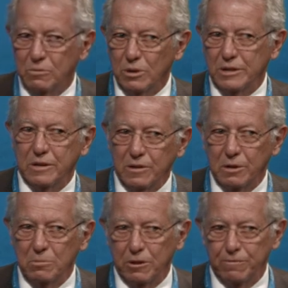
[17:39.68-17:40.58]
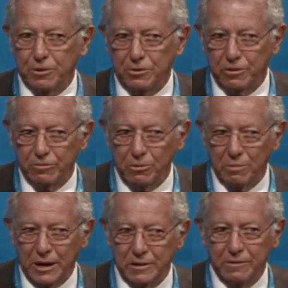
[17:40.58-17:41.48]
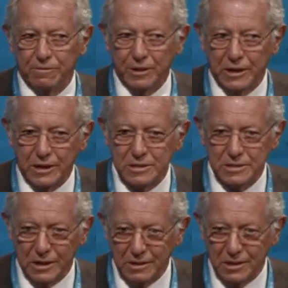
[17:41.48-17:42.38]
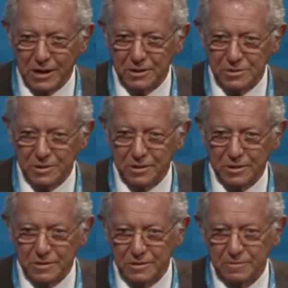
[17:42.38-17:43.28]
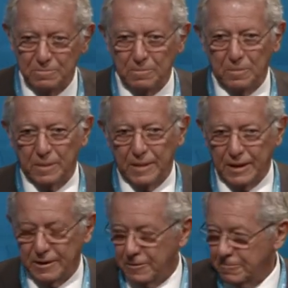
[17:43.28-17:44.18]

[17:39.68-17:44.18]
will determine the future of humanity for the next 10,000 years. Thank